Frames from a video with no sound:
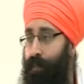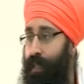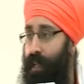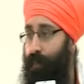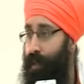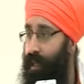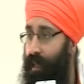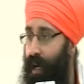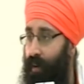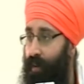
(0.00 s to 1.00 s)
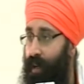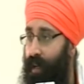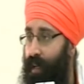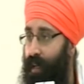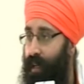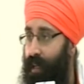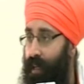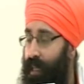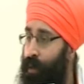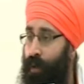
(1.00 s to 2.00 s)
bij aape hi khao.
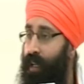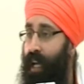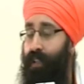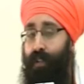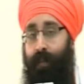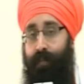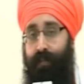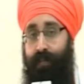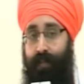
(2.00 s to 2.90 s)
He couldn't get a job.